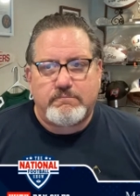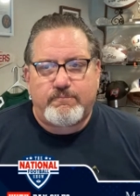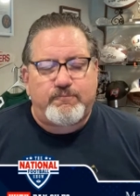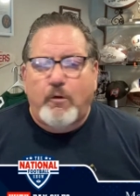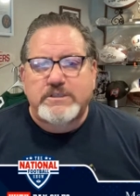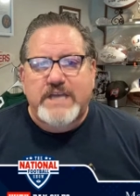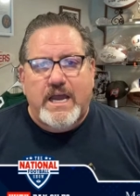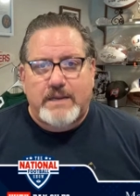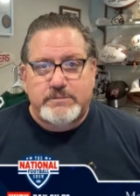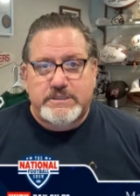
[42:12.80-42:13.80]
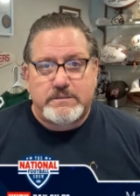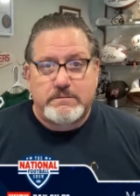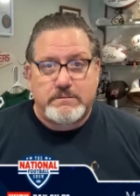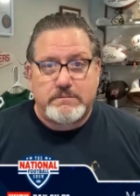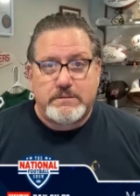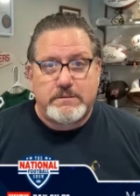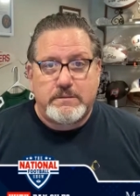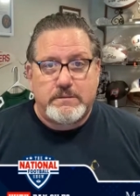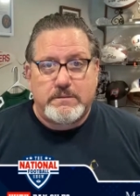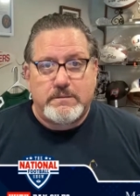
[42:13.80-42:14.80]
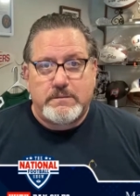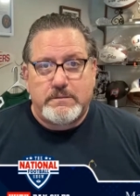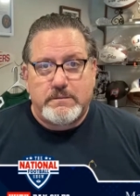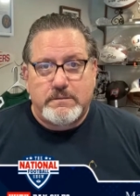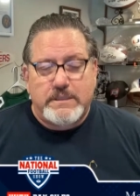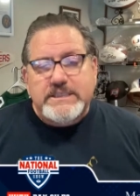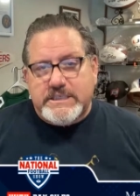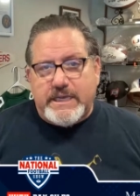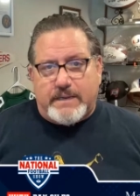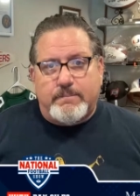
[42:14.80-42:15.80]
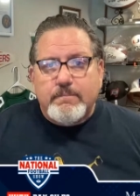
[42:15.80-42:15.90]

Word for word: Four times. Let's see.